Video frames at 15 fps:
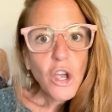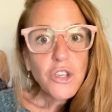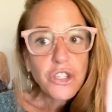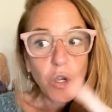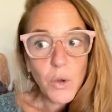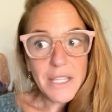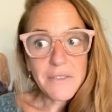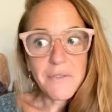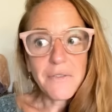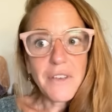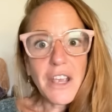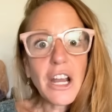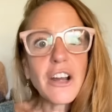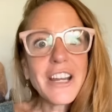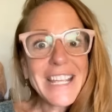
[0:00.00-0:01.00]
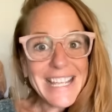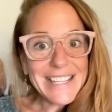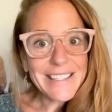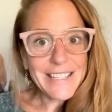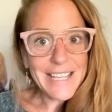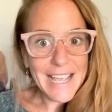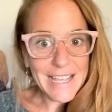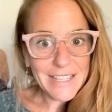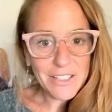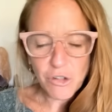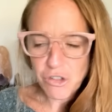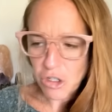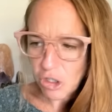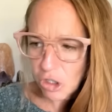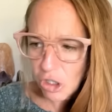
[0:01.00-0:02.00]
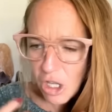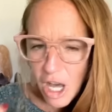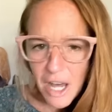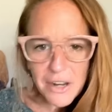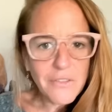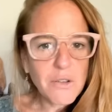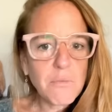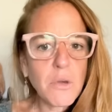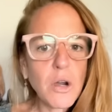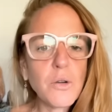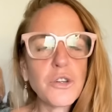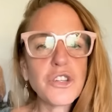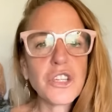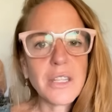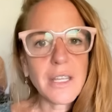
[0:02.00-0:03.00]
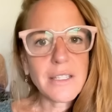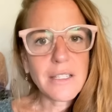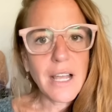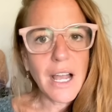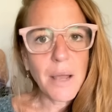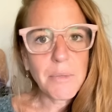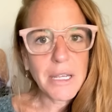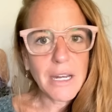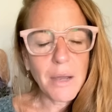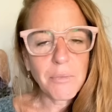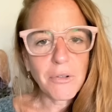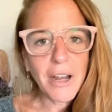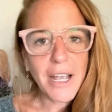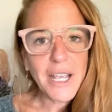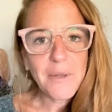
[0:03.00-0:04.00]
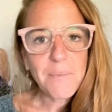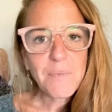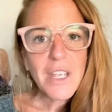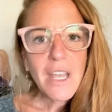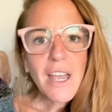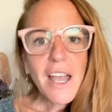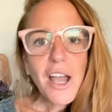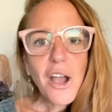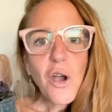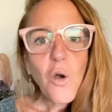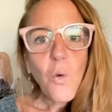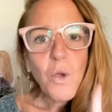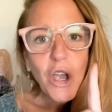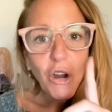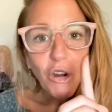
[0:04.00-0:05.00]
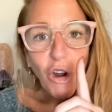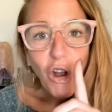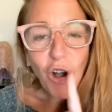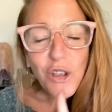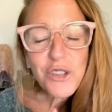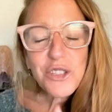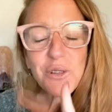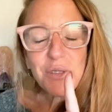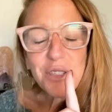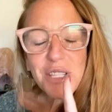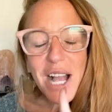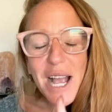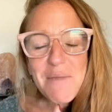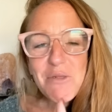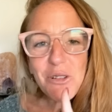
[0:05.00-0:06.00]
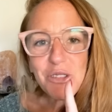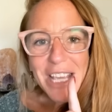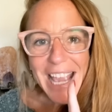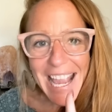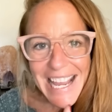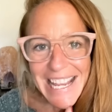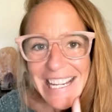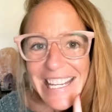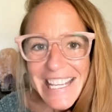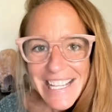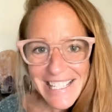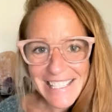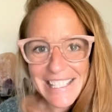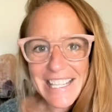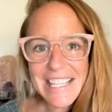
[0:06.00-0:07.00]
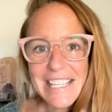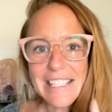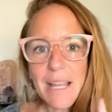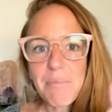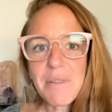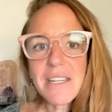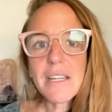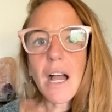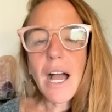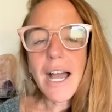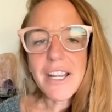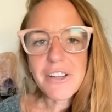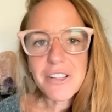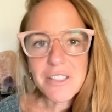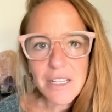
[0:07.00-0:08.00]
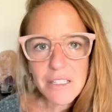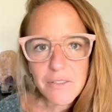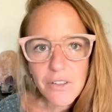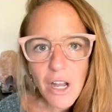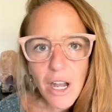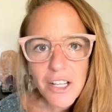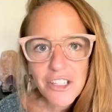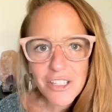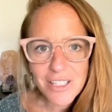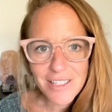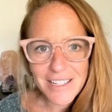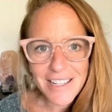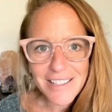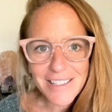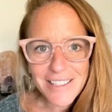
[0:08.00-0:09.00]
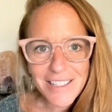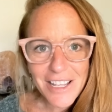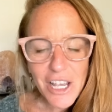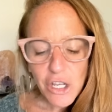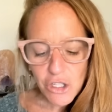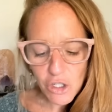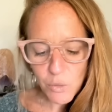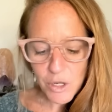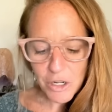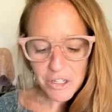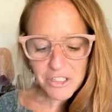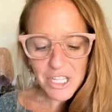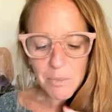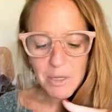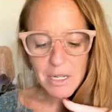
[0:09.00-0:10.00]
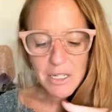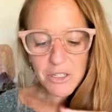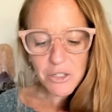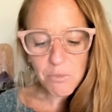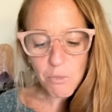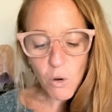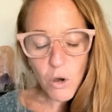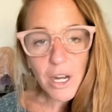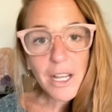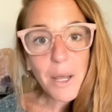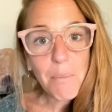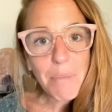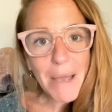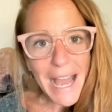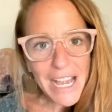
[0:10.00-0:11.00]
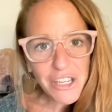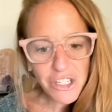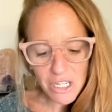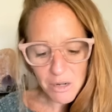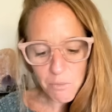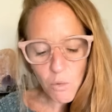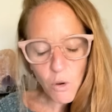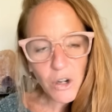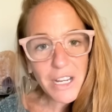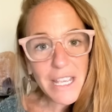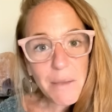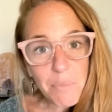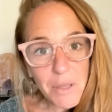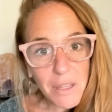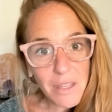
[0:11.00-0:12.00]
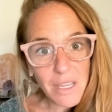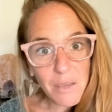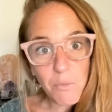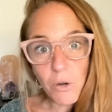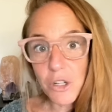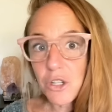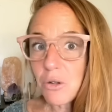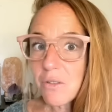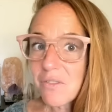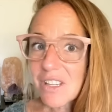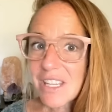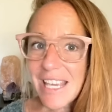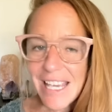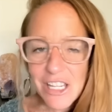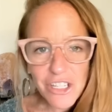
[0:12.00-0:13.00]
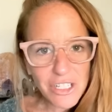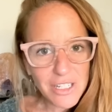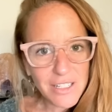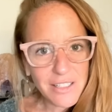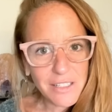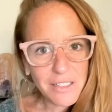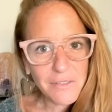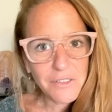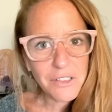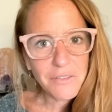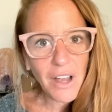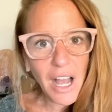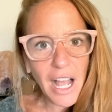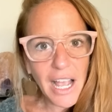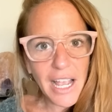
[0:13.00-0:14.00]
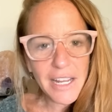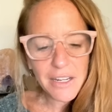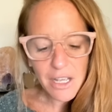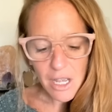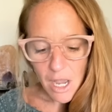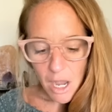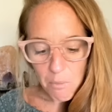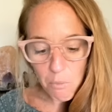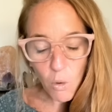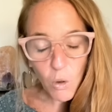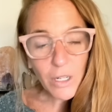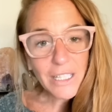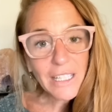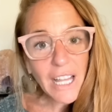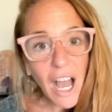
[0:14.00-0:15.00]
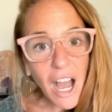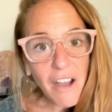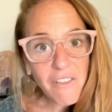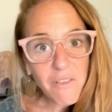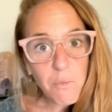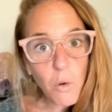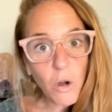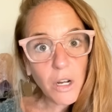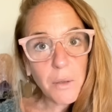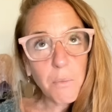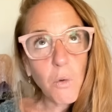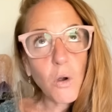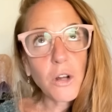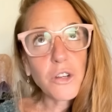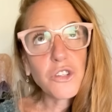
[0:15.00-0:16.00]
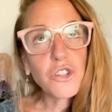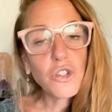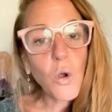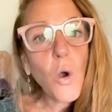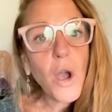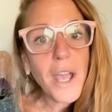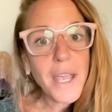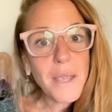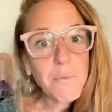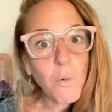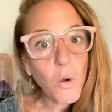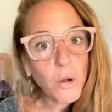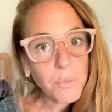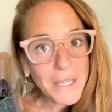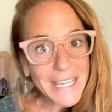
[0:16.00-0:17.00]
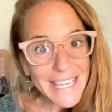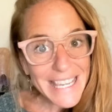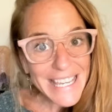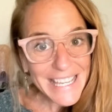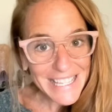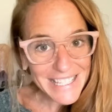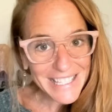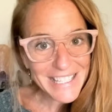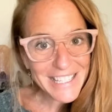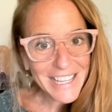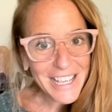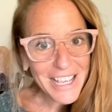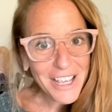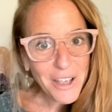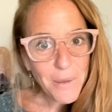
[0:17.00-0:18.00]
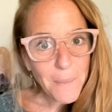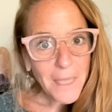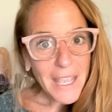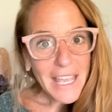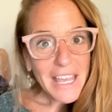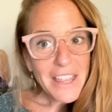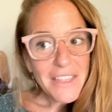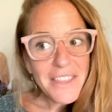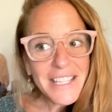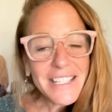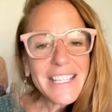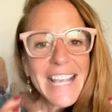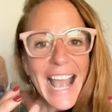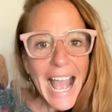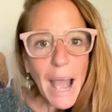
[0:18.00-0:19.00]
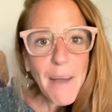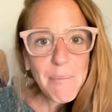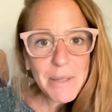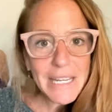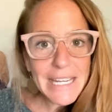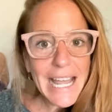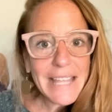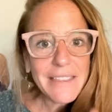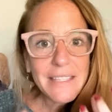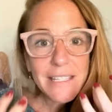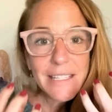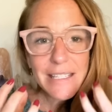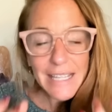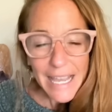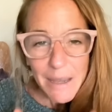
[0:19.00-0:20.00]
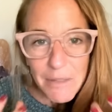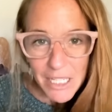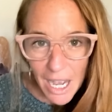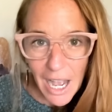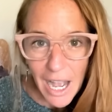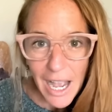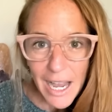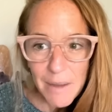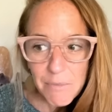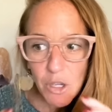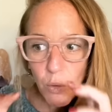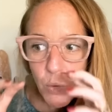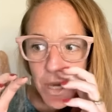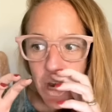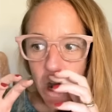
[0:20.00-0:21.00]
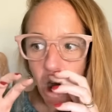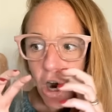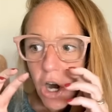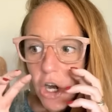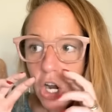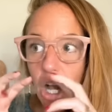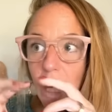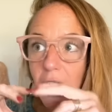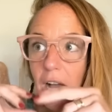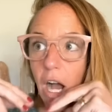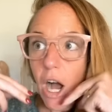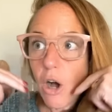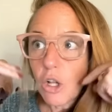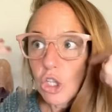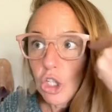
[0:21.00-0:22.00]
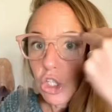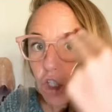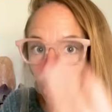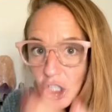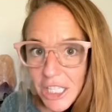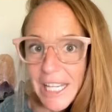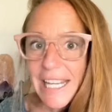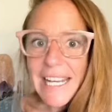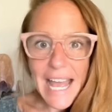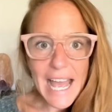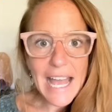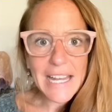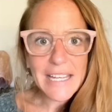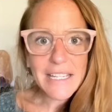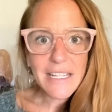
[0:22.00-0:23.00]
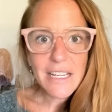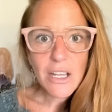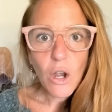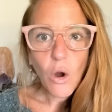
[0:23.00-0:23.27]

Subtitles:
So it's very intense. There's a lot of emotion that's coming up, right? We are also simultaneously stepping into higher states of consciousness. So we are stepping into more compassion, more empathy, more unification instead of divide, more love, more joy, more peace. This is happening at the same time that we are looking at